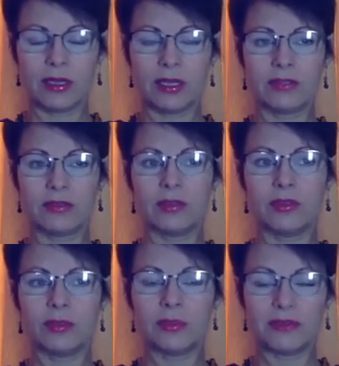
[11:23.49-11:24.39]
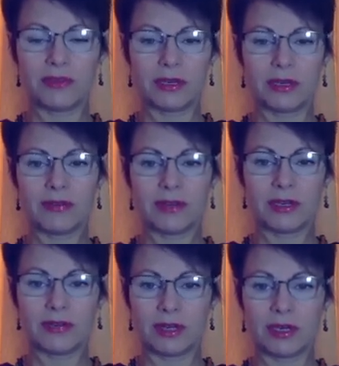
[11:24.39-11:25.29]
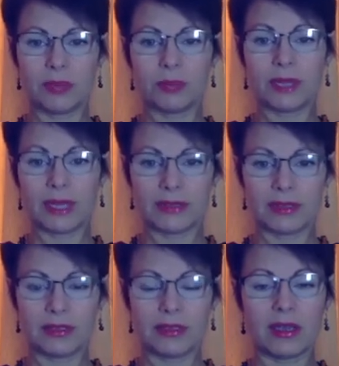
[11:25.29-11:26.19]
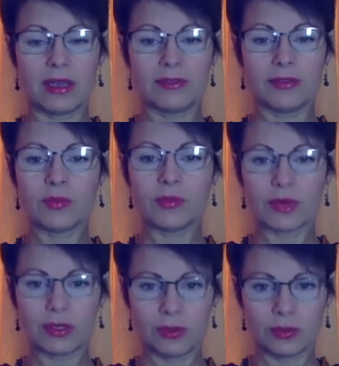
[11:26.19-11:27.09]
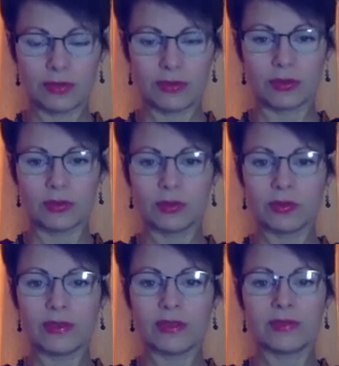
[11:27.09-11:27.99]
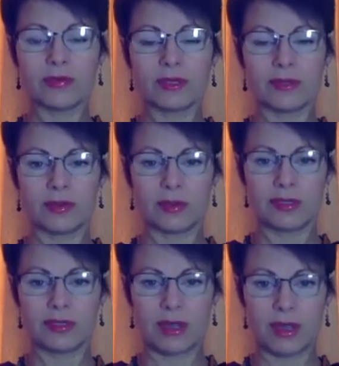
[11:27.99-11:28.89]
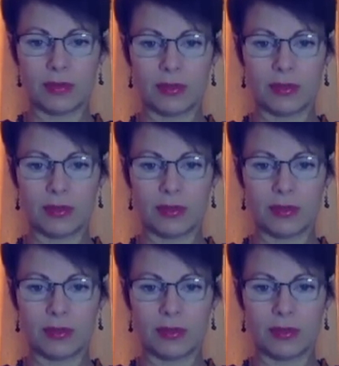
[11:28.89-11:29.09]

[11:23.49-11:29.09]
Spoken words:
It's going to be very, very, very unpleasant. I have to warn you, if you're doing this for the first time.